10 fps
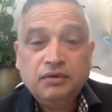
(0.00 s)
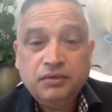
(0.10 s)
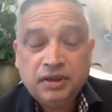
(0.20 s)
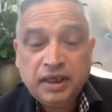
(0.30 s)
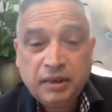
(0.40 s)

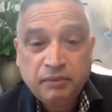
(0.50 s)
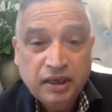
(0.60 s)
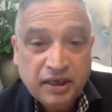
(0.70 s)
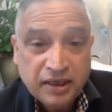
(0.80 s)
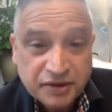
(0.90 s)
with the Nepal
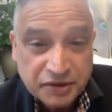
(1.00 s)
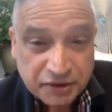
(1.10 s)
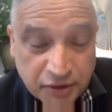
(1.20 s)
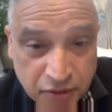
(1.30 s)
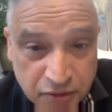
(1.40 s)

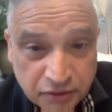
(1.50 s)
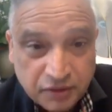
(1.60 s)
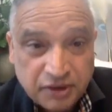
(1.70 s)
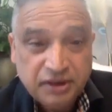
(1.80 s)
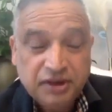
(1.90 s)
Electricity
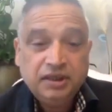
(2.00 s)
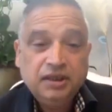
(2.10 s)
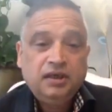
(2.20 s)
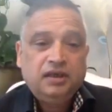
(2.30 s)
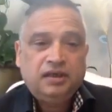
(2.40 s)
Authority
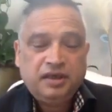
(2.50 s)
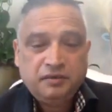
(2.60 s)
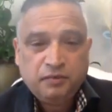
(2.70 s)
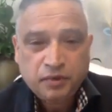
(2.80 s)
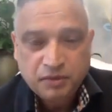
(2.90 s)

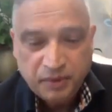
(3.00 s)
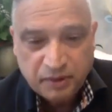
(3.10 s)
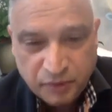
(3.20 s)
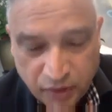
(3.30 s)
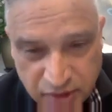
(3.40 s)

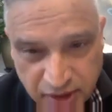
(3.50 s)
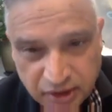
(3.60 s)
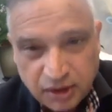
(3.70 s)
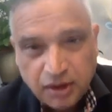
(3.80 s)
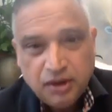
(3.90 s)
reinforcement project.